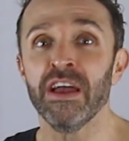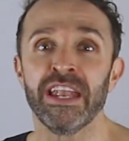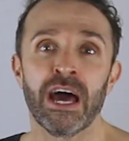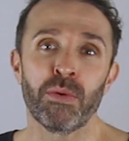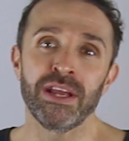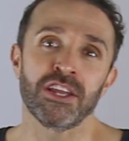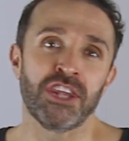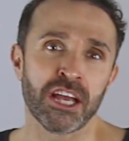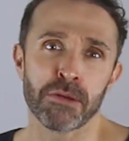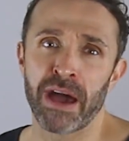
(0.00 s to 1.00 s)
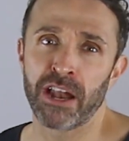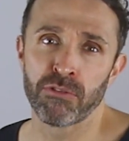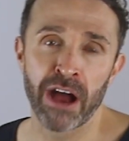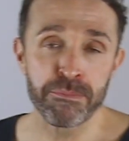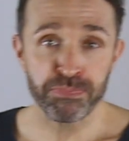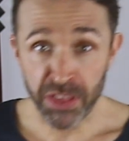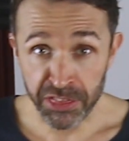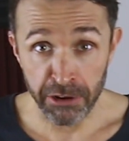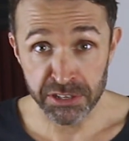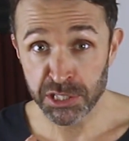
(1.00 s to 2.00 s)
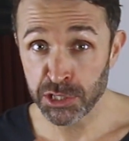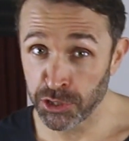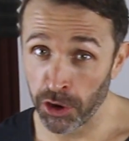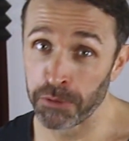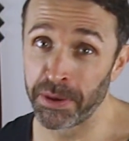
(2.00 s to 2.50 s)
Now when you think about it, right, there are so